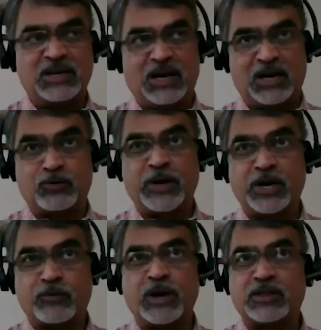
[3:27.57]

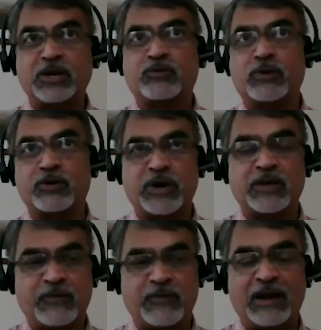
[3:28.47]
2023,
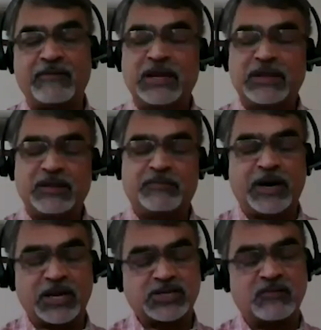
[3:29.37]
2025, the
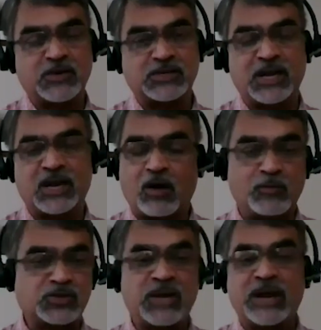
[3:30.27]
prediction was that
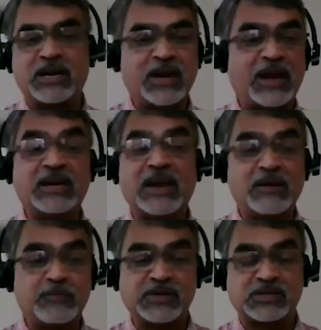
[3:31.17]
almost
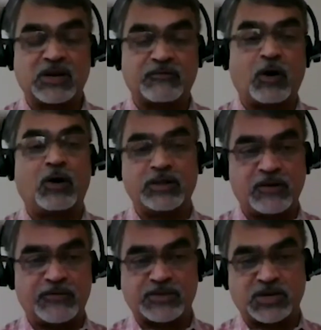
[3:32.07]
99% of all the
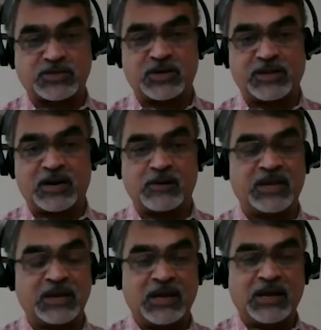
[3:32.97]
infrastructure that will be